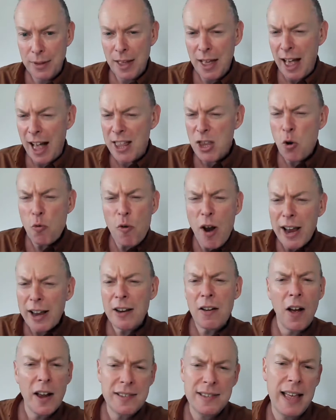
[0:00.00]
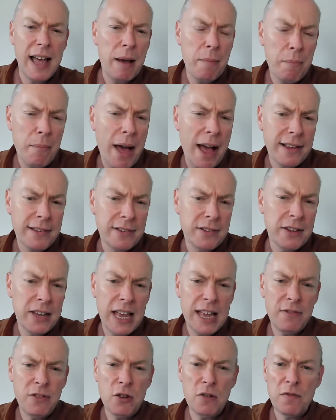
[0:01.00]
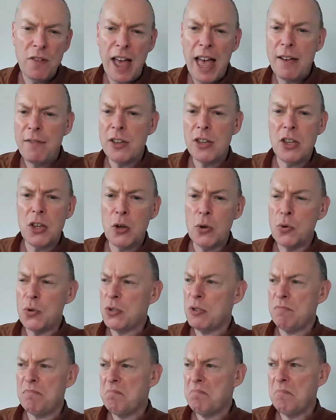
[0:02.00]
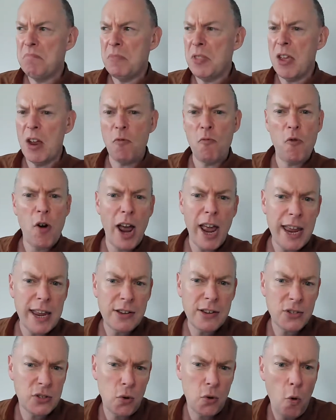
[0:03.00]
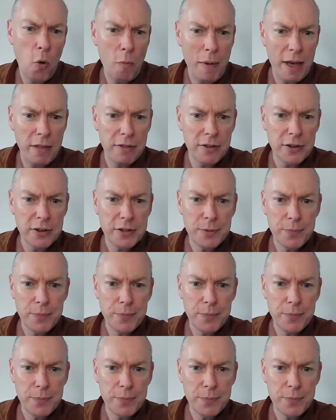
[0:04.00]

And you'll recognise that pattern if you've ever used the array sort method.